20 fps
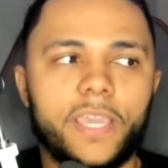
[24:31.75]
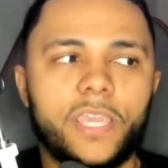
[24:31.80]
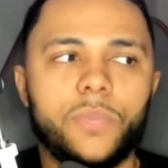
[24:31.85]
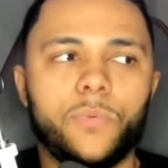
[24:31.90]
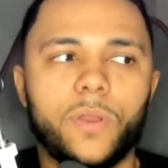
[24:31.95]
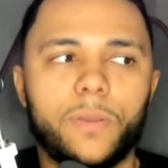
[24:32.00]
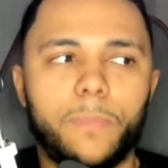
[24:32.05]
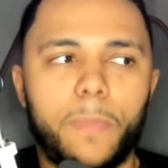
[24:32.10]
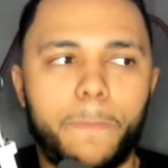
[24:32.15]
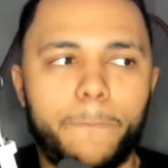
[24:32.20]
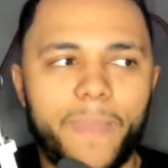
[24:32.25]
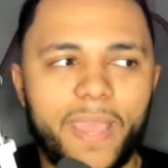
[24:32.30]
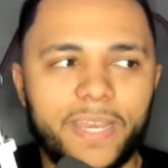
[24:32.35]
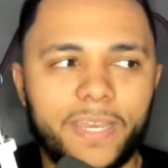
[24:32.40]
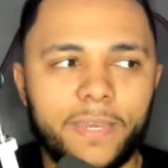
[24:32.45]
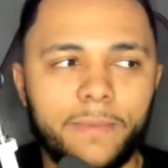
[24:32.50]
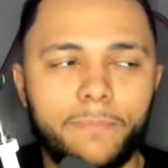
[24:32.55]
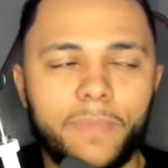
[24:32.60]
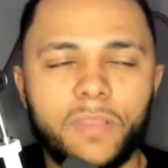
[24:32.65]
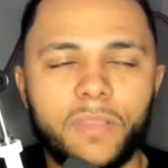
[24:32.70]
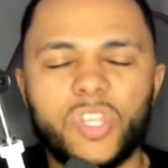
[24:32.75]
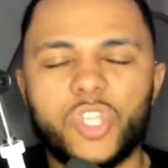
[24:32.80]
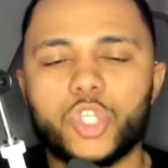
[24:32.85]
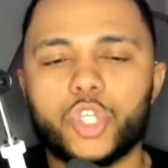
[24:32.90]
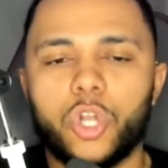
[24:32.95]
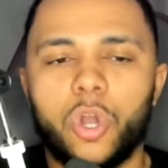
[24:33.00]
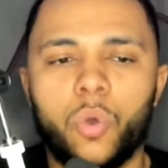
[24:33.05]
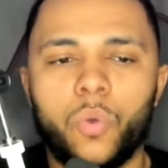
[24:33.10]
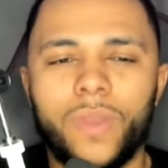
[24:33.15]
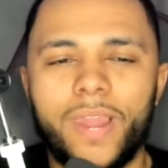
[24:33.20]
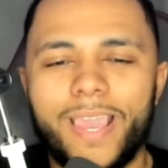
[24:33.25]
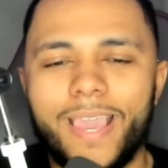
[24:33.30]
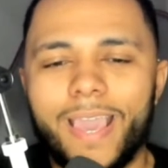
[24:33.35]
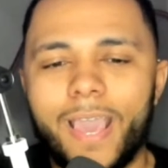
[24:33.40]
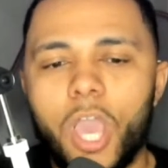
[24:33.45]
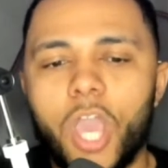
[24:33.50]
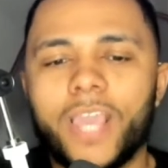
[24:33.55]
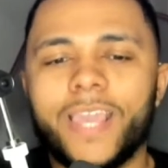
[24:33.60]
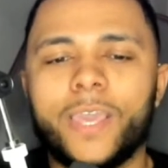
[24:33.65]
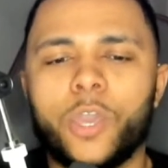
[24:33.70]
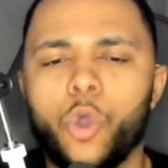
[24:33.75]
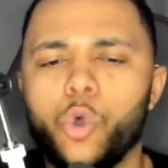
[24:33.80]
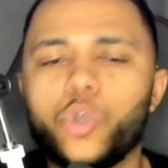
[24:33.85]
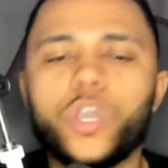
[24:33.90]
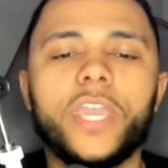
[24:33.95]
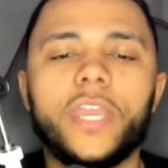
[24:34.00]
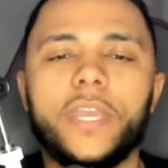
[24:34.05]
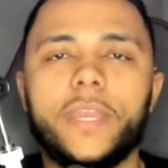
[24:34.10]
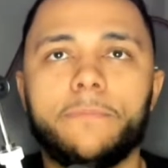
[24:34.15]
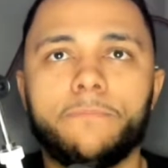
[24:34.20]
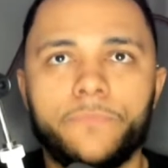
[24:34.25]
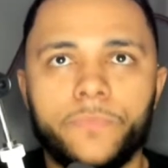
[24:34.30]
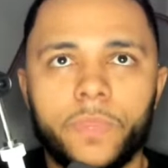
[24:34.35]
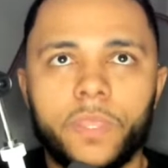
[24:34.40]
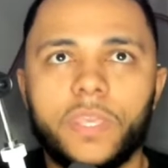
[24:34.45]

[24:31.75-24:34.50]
You want to be bedding him in slowly, cooking him,